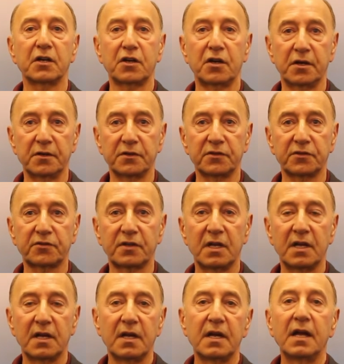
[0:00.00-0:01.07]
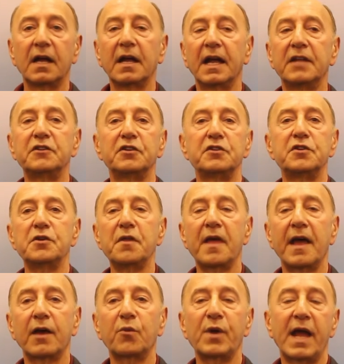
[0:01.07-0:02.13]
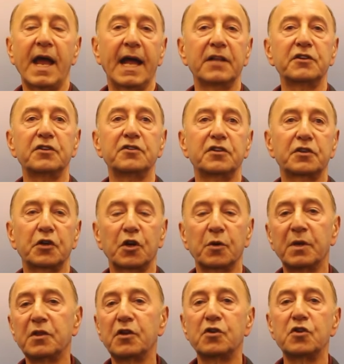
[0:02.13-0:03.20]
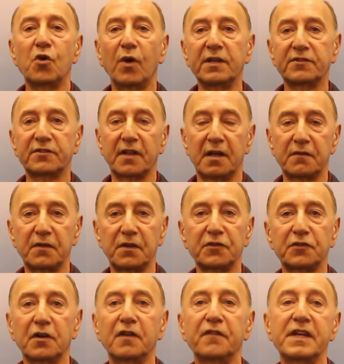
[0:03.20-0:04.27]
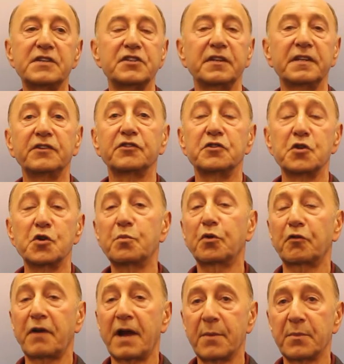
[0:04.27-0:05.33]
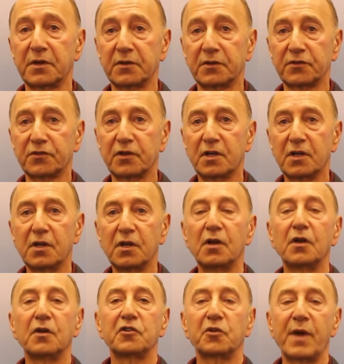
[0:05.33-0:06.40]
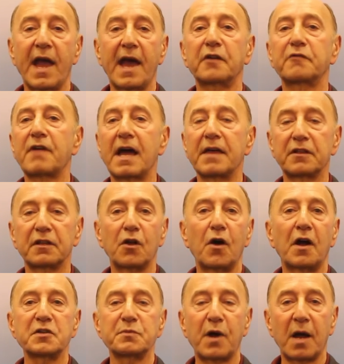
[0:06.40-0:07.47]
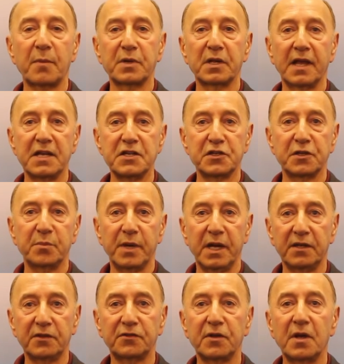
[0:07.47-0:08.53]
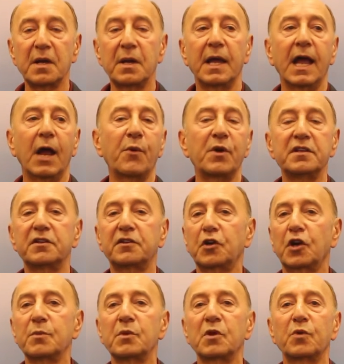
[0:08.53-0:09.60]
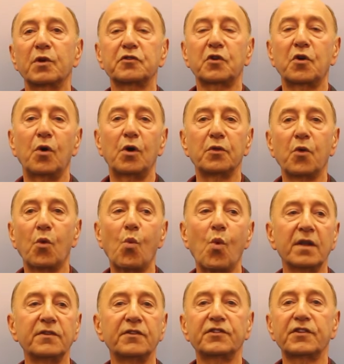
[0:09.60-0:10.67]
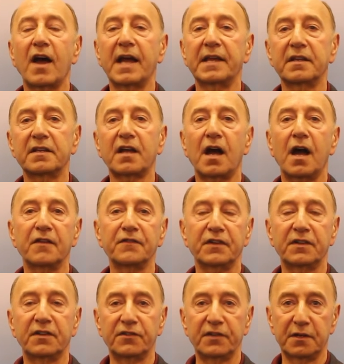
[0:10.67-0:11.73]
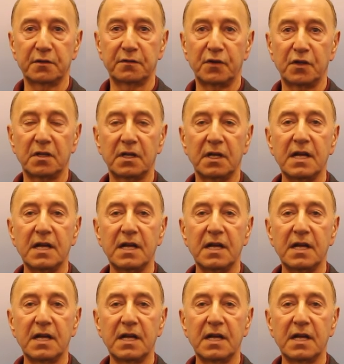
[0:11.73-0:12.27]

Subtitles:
occurs. And to do that, we had to determine the noise levels of each of these new parameters. So we had a rather large population base, and we determined what's called the one-sided confidence interval.